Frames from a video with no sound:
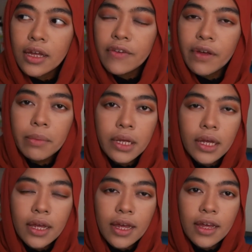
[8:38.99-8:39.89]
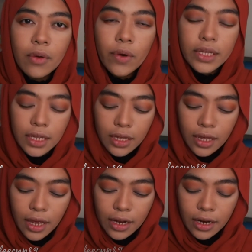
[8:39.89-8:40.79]
family, one thing,
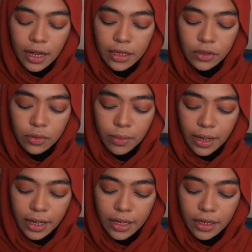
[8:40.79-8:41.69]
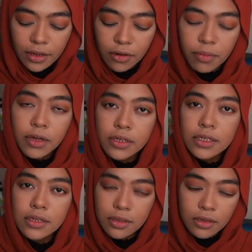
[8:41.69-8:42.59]
and then to my, you know, because
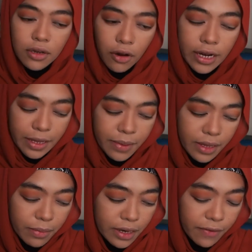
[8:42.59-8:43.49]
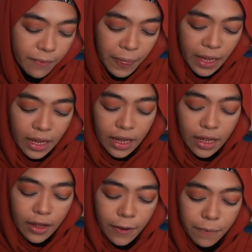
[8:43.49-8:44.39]
it's your limiting belief.
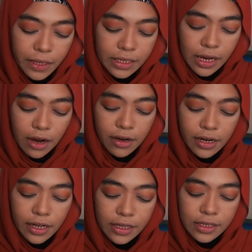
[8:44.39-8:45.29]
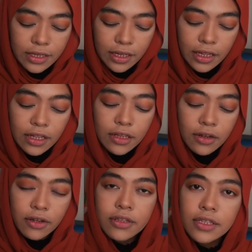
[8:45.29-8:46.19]
It's currently still
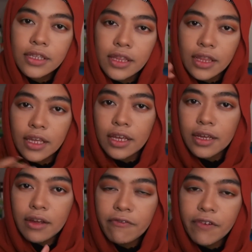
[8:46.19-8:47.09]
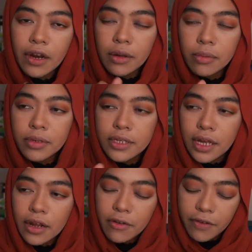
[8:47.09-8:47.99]
on the vulnerable
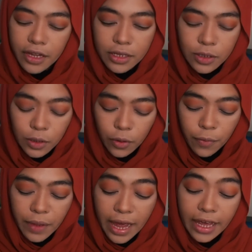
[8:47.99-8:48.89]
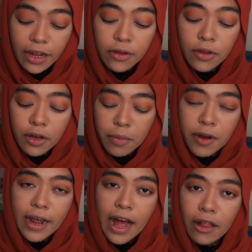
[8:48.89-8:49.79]
side of it, so I cannot talk about
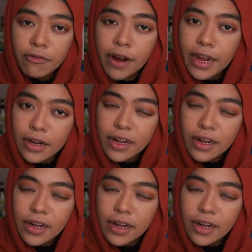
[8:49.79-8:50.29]
it. I'll write